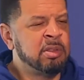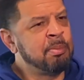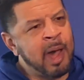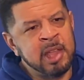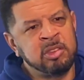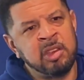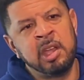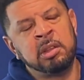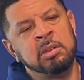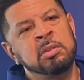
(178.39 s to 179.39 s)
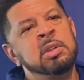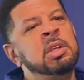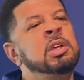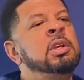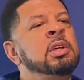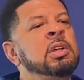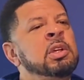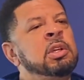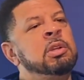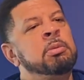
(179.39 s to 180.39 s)
Mindset.
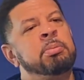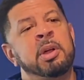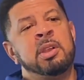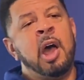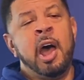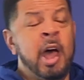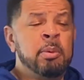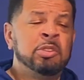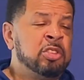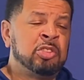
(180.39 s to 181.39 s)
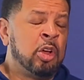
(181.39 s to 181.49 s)
But I was just